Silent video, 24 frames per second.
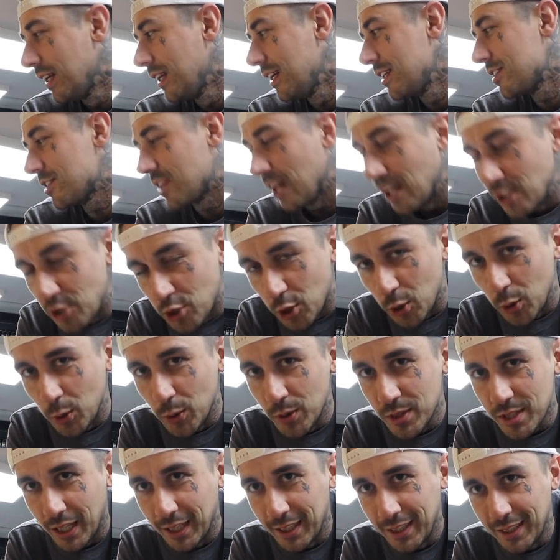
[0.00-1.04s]
Stay
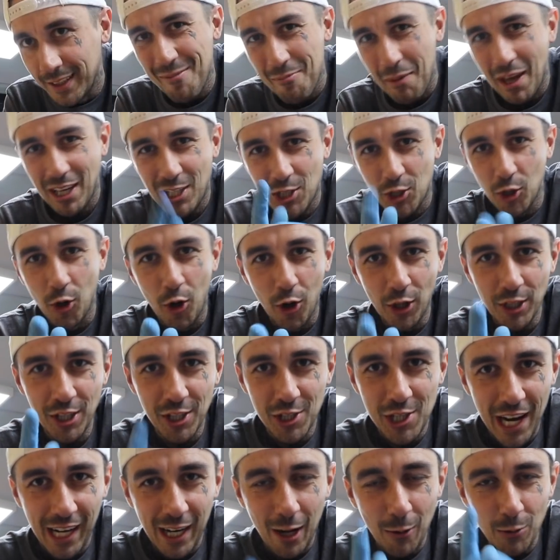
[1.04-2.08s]
tuned. Make sure you
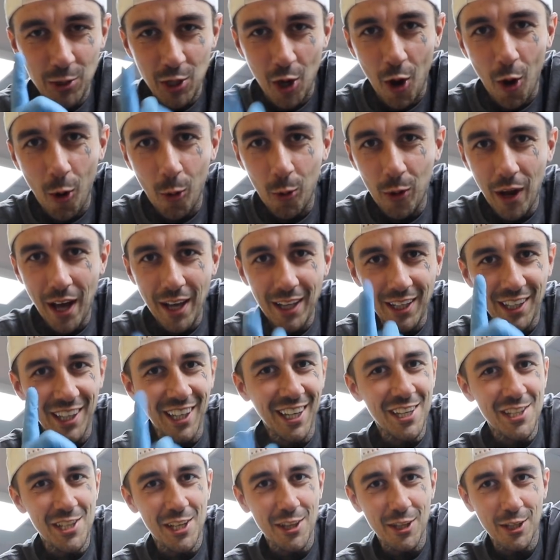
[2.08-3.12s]
check out OWNA.
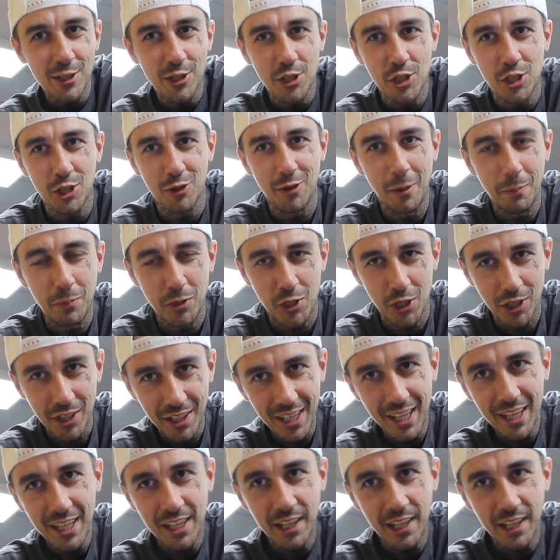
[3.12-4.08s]
Link is in the description.